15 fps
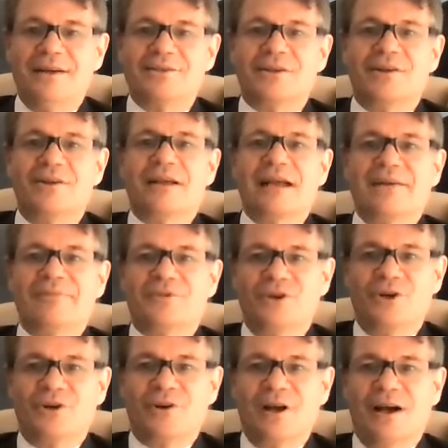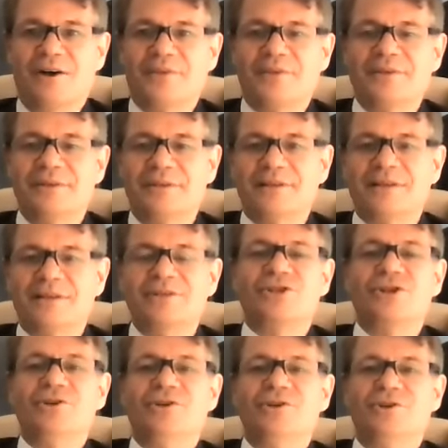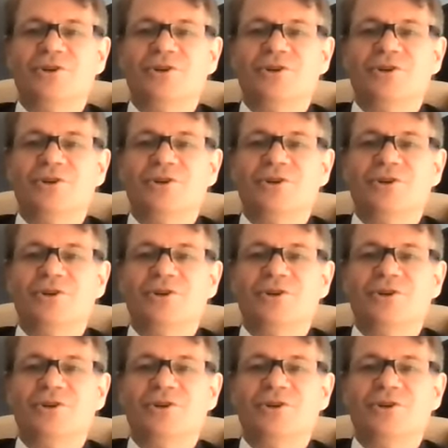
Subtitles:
to look after your health, continue to